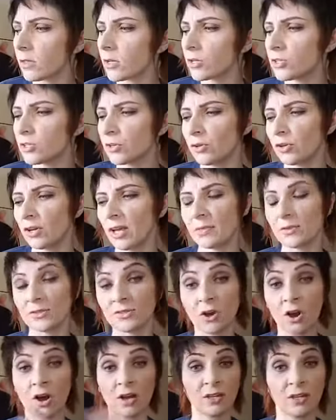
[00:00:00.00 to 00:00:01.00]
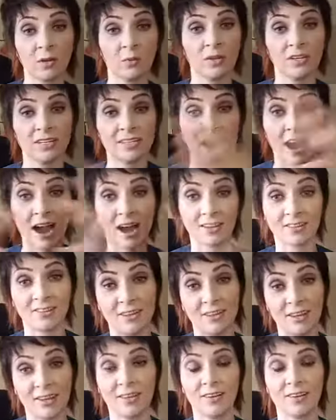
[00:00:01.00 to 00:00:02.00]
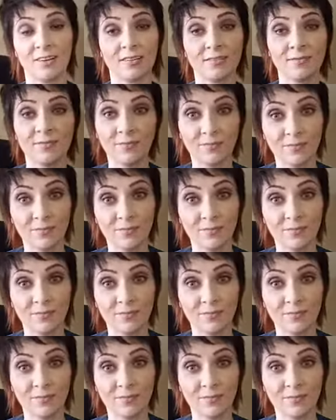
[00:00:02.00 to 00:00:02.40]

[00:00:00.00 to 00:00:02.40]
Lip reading: So you'll get the dog that will attack the